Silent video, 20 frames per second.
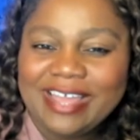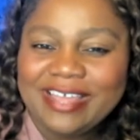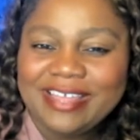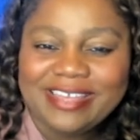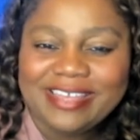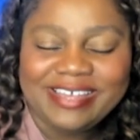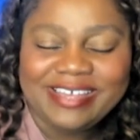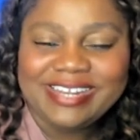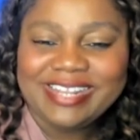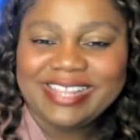a
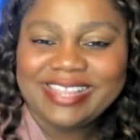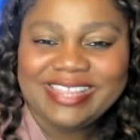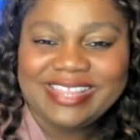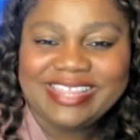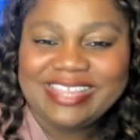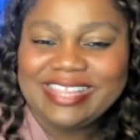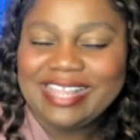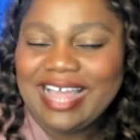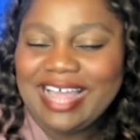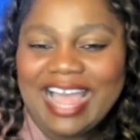good,
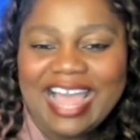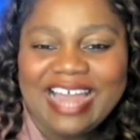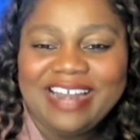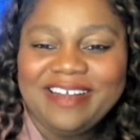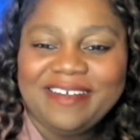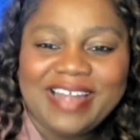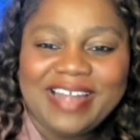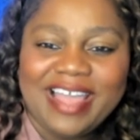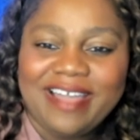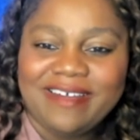I
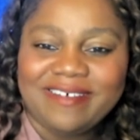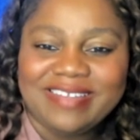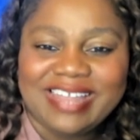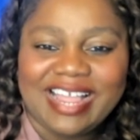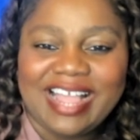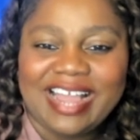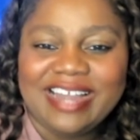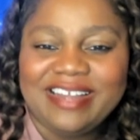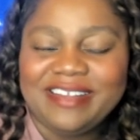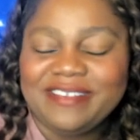don't know,
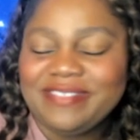like, I know